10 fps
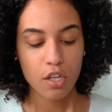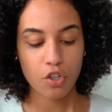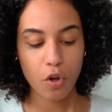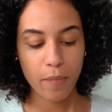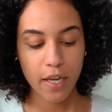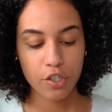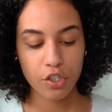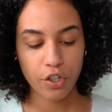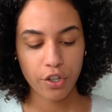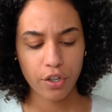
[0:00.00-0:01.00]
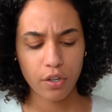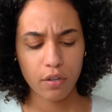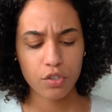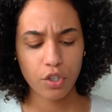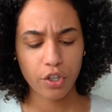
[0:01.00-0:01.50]
Don't match
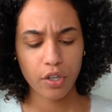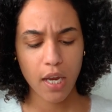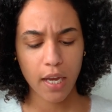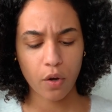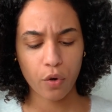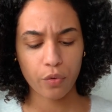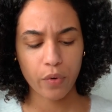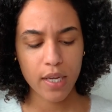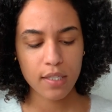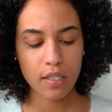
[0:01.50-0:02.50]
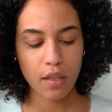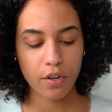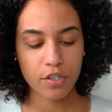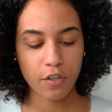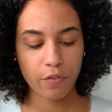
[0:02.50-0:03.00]
your to your neck or wrist.
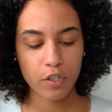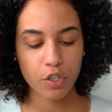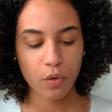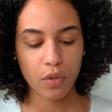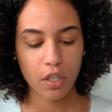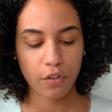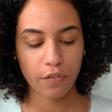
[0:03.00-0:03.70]
They're different tone than your